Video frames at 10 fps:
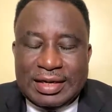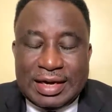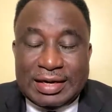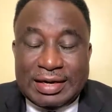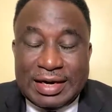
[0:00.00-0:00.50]

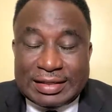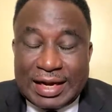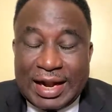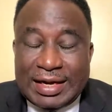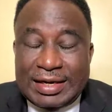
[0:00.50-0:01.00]
The
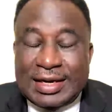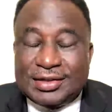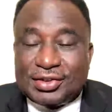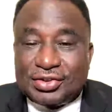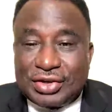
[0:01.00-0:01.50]
greater the
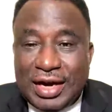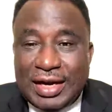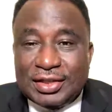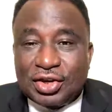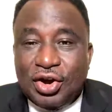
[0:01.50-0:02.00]

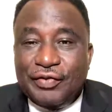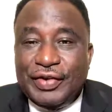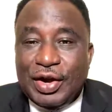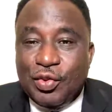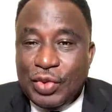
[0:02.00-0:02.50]
strength
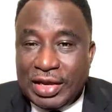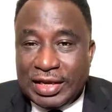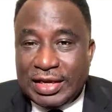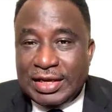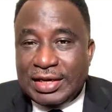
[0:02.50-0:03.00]
of the
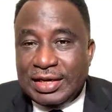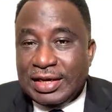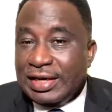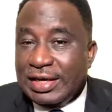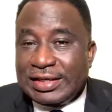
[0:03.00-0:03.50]
we,
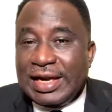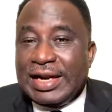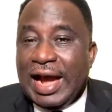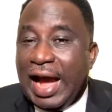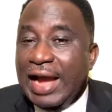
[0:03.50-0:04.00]
the greater
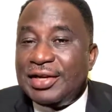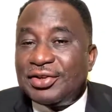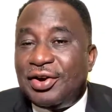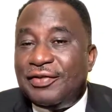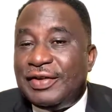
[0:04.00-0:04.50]
the
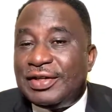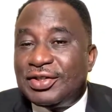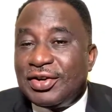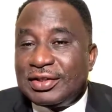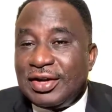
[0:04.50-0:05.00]
height of the
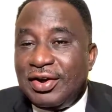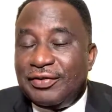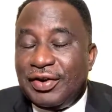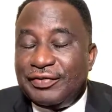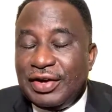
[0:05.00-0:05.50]
success.
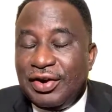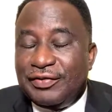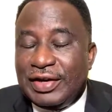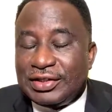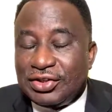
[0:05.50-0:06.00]
Of
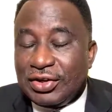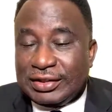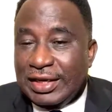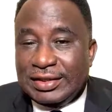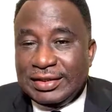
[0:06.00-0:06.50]
the
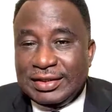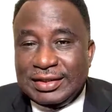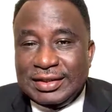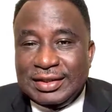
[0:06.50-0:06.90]
success.